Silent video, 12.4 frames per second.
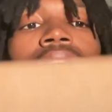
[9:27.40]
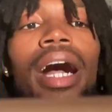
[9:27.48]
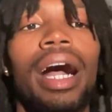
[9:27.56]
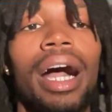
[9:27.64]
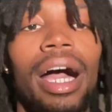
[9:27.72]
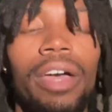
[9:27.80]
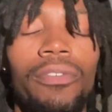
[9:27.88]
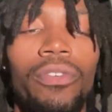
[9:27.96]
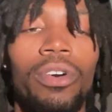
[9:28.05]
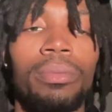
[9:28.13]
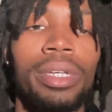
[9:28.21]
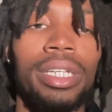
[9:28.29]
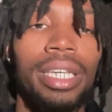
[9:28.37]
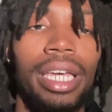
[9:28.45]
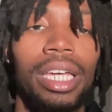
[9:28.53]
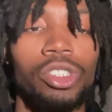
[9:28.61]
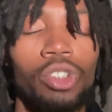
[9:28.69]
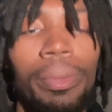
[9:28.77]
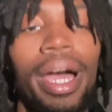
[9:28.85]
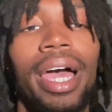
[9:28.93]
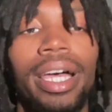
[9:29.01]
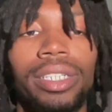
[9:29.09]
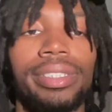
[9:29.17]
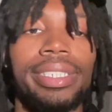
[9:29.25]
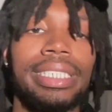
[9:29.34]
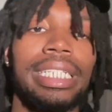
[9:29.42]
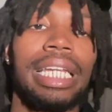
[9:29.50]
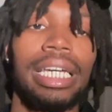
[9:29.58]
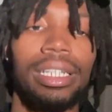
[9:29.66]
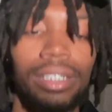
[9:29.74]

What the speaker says: Alright, feel me? Can't show my address, you know?